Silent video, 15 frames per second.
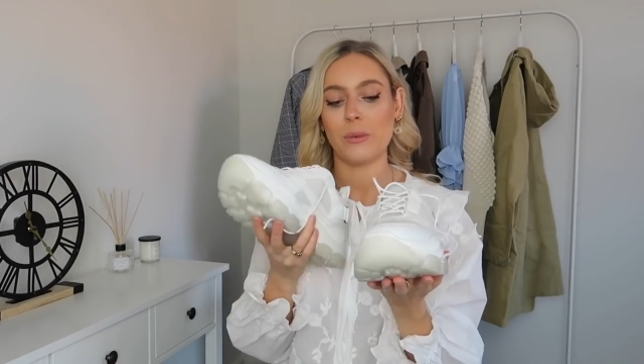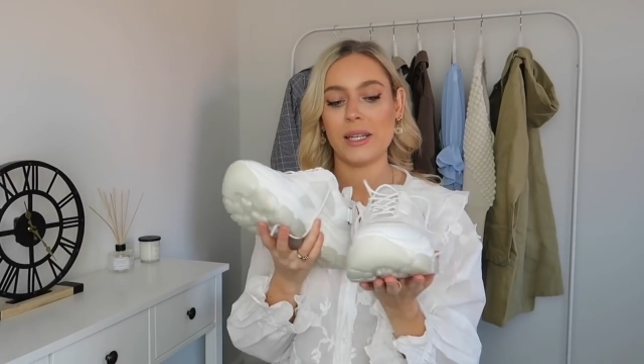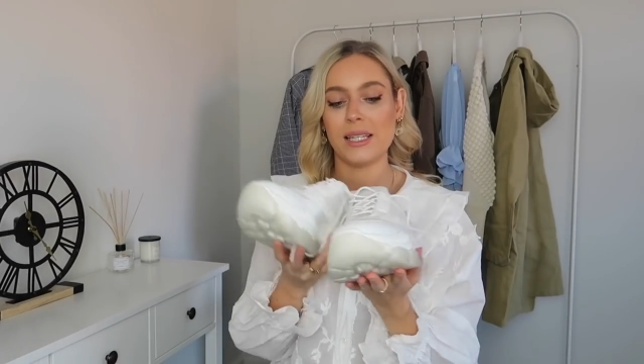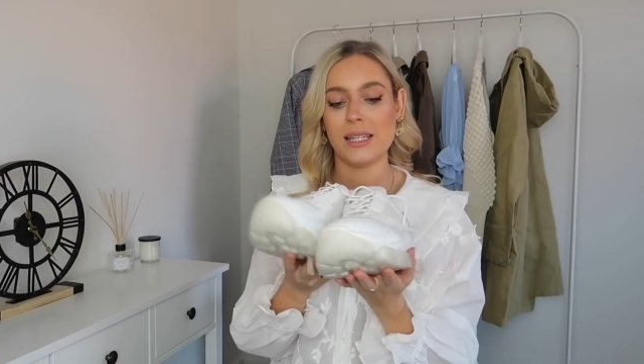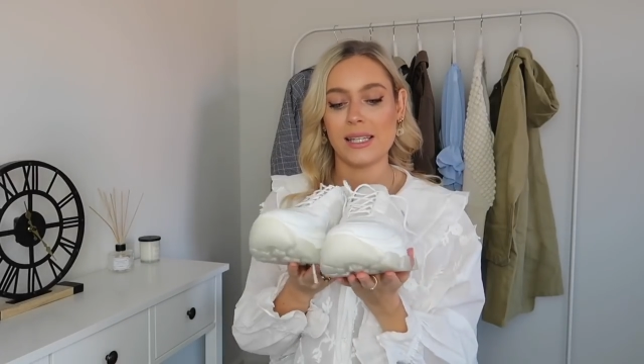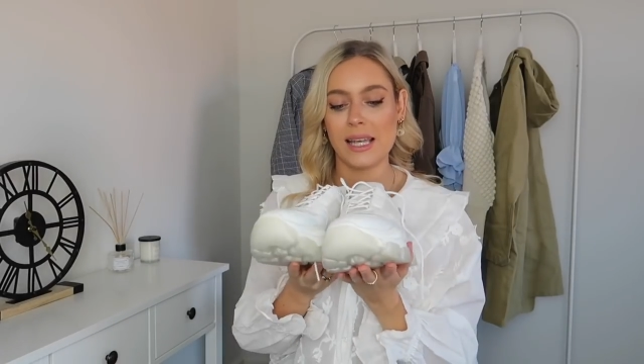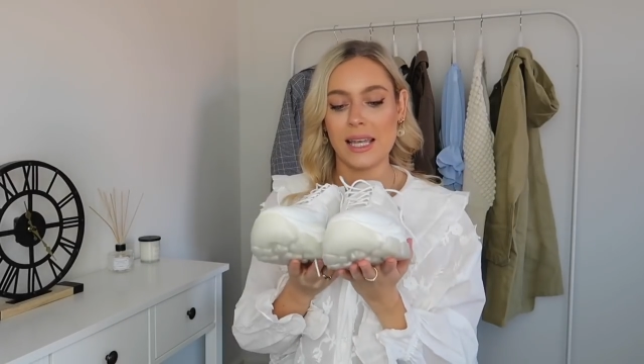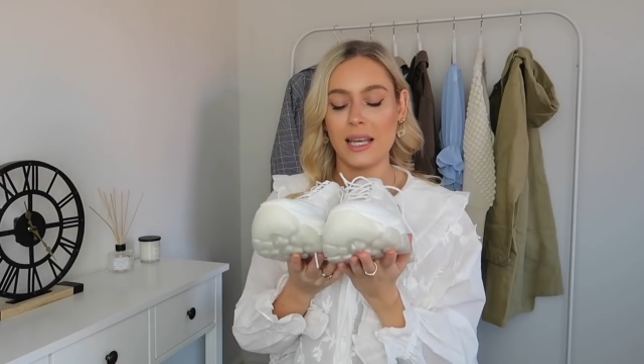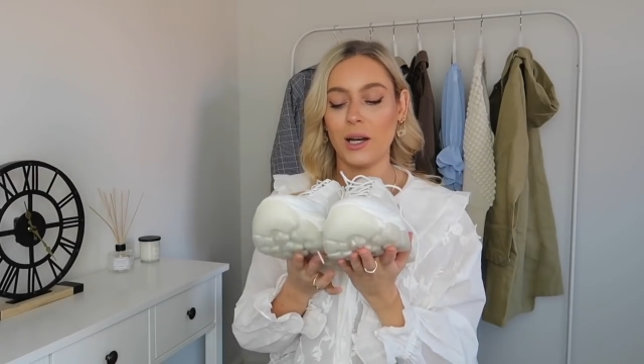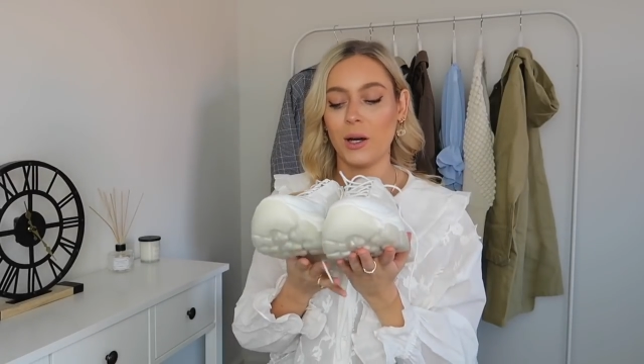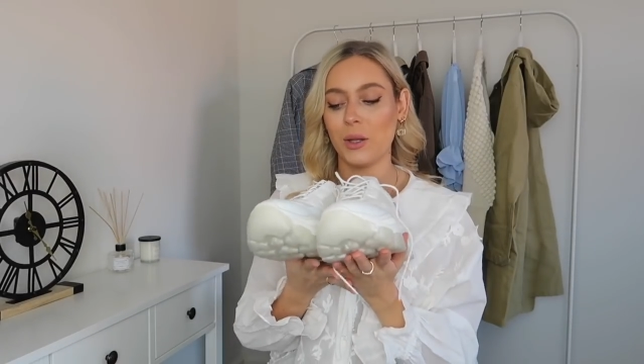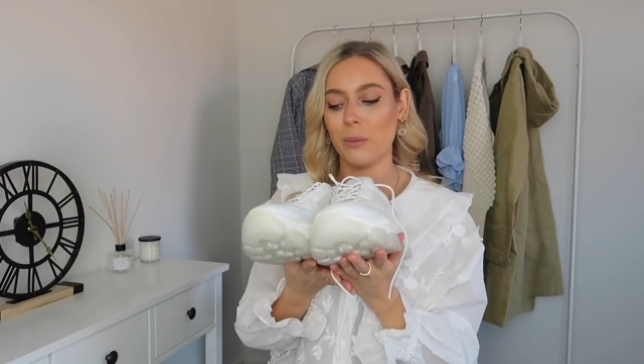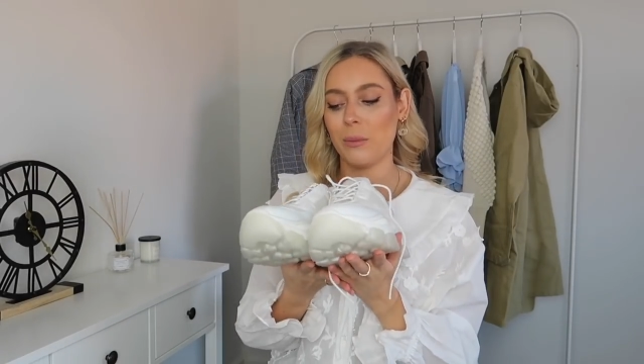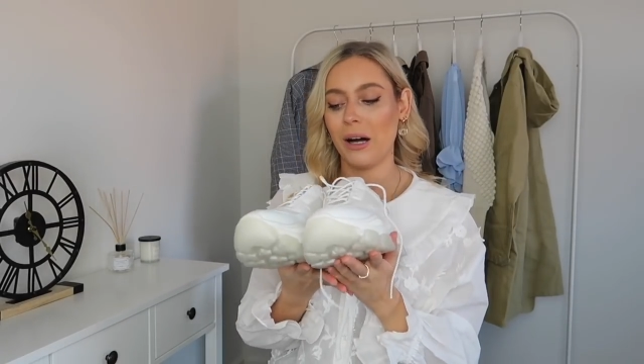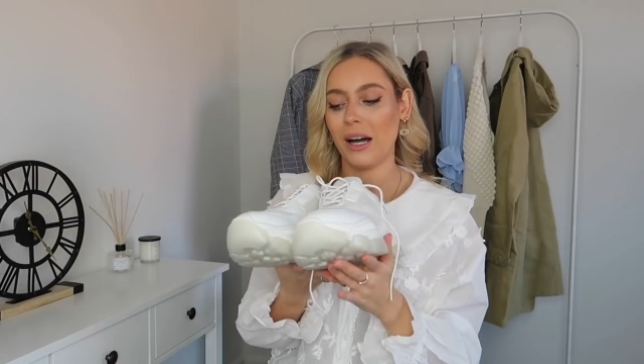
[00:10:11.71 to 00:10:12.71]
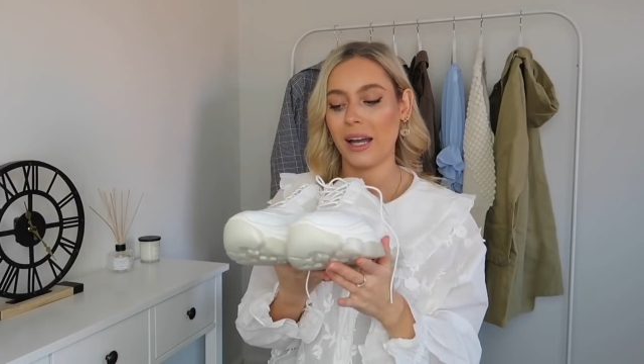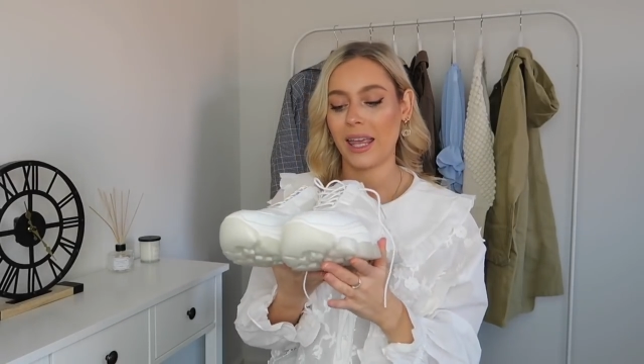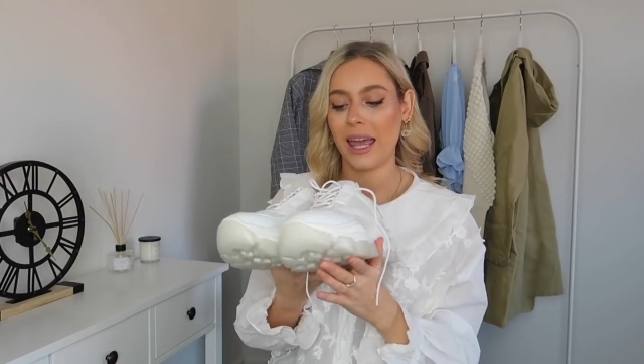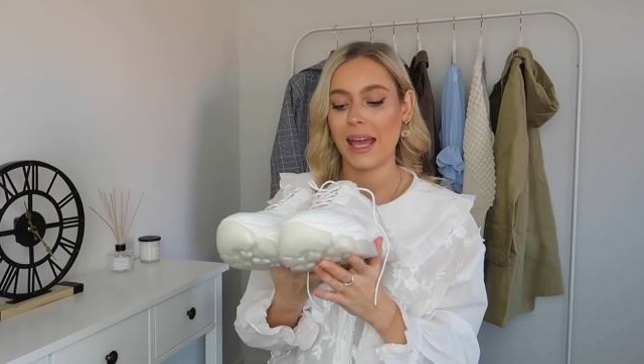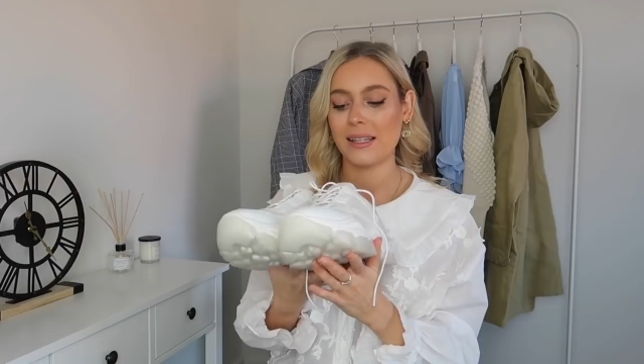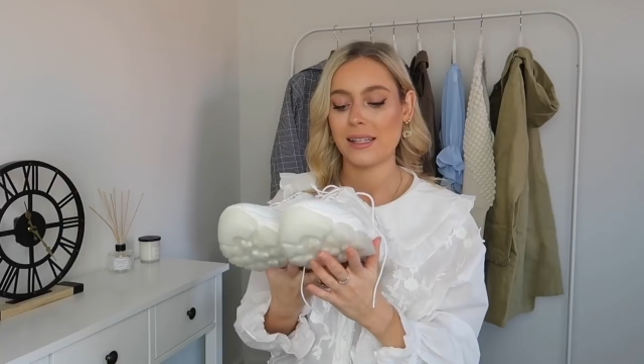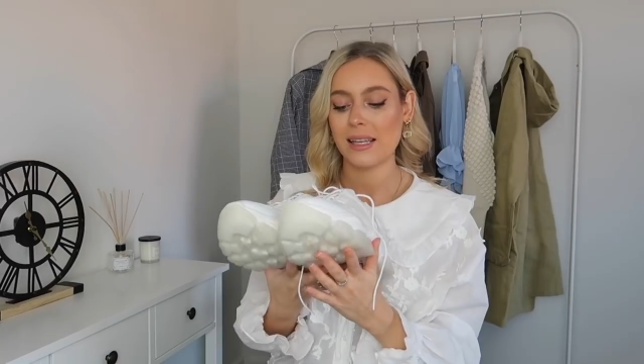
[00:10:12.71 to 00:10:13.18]
we see on the
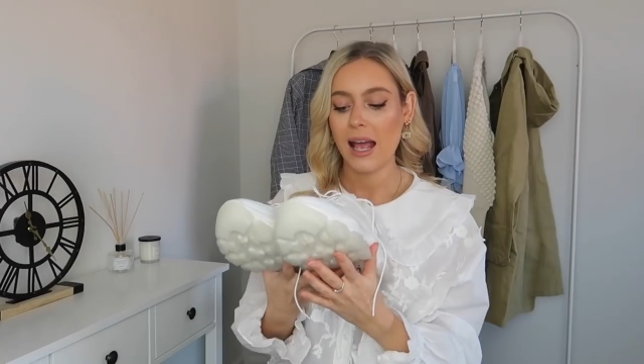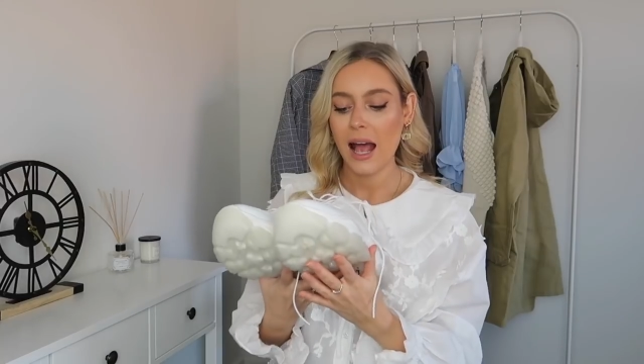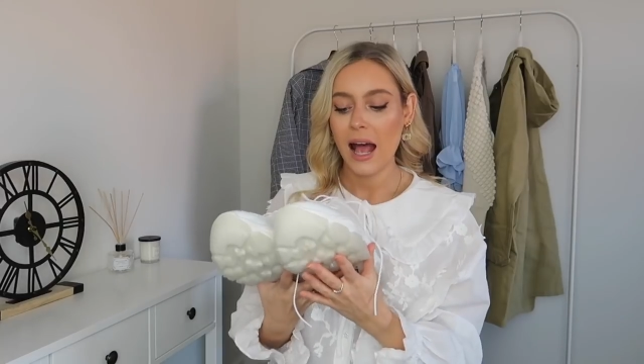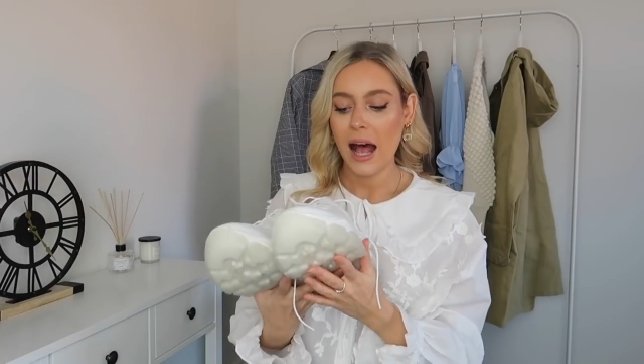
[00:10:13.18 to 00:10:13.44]
market.